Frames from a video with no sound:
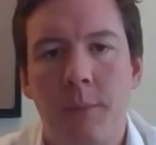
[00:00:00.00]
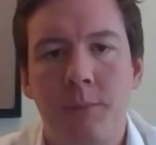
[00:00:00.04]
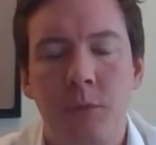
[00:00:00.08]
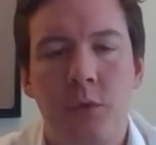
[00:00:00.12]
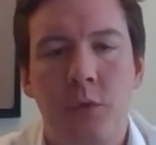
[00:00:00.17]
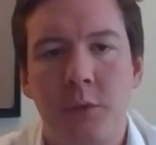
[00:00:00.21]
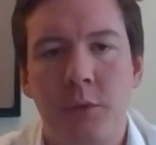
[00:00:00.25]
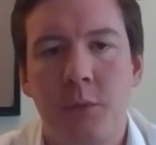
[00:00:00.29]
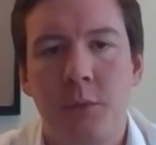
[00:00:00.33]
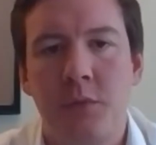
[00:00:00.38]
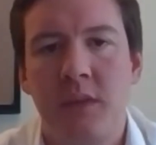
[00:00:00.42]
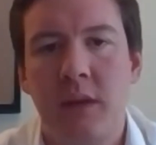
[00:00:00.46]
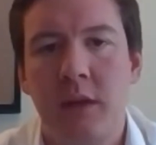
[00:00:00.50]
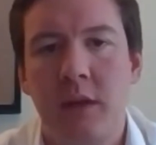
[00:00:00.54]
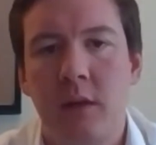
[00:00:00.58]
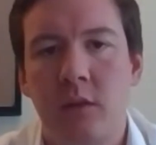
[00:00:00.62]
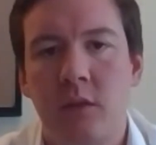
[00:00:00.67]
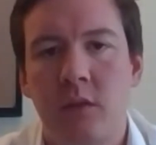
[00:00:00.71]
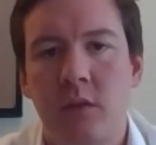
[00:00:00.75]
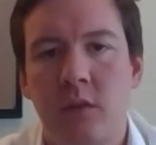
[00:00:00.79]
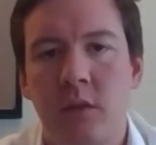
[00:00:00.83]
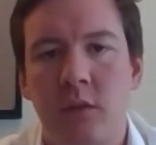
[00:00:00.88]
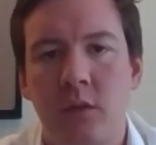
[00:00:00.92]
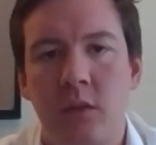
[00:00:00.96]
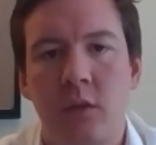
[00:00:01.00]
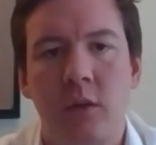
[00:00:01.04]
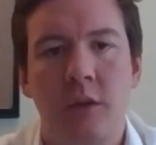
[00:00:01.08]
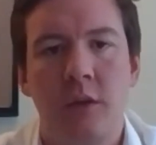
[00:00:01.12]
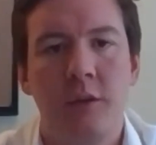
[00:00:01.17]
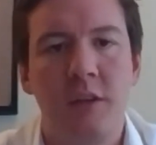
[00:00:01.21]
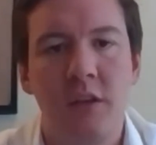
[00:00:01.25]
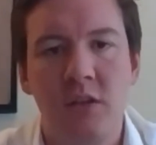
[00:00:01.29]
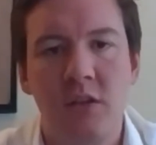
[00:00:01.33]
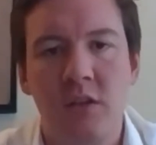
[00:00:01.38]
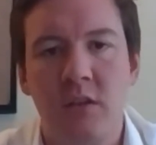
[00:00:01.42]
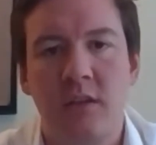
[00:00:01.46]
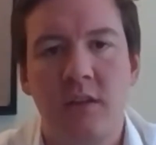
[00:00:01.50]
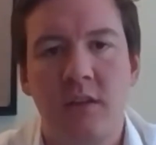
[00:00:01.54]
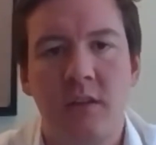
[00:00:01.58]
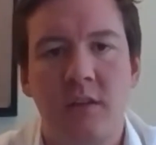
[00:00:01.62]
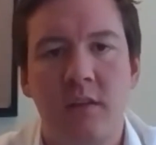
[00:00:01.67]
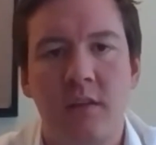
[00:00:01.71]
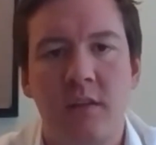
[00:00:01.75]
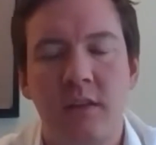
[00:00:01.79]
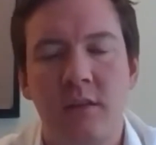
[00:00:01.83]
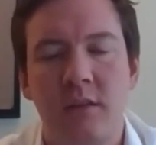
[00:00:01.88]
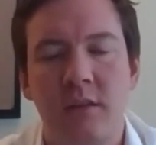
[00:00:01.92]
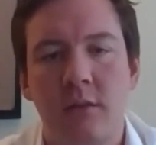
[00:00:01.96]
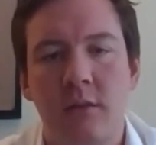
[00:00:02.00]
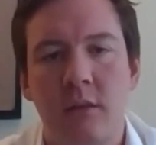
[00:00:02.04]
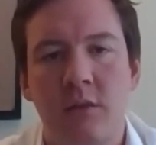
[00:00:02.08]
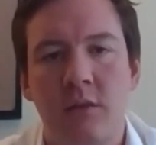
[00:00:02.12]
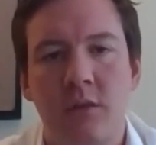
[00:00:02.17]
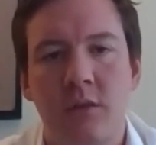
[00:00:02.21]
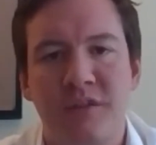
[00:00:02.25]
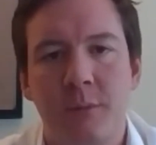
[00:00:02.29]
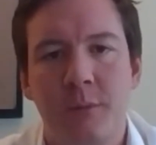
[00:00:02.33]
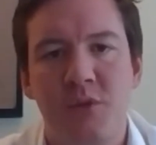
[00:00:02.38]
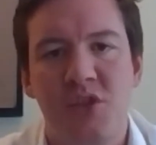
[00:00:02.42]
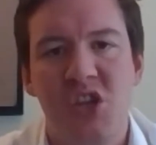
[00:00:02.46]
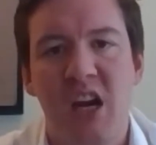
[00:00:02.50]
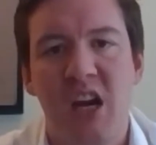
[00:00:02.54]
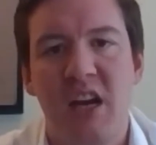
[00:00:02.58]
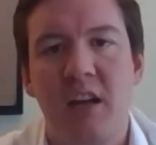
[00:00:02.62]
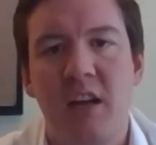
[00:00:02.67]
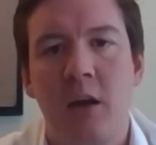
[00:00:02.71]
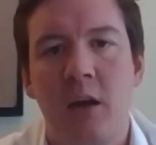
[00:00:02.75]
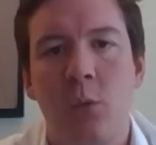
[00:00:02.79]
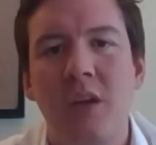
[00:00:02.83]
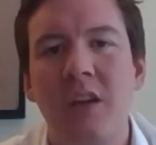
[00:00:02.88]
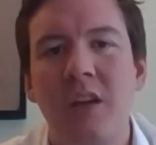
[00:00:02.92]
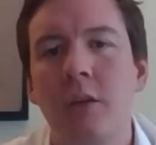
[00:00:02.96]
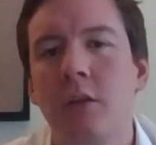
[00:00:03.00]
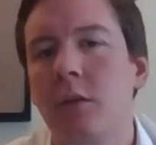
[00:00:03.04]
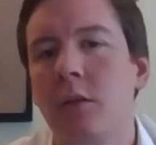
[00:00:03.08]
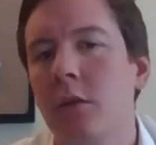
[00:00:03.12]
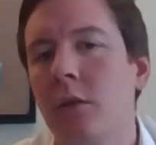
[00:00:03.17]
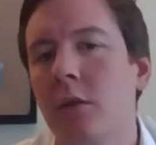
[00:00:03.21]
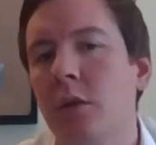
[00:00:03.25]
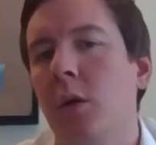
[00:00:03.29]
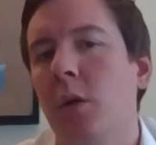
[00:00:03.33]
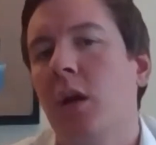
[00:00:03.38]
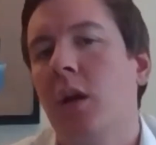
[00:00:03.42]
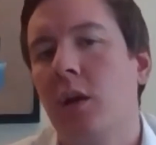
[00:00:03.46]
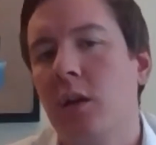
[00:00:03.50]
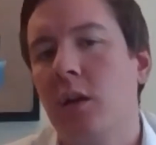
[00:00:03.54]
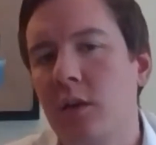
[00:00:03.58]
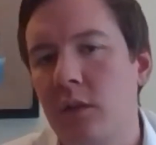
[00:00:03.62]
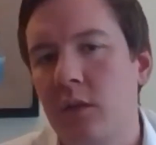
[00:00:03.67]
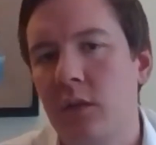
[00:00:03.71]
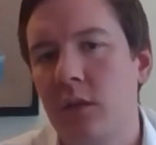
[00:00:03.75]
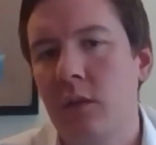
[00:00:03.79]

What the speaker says: circumstances, conditions, etc. So from China, we don't know a lot.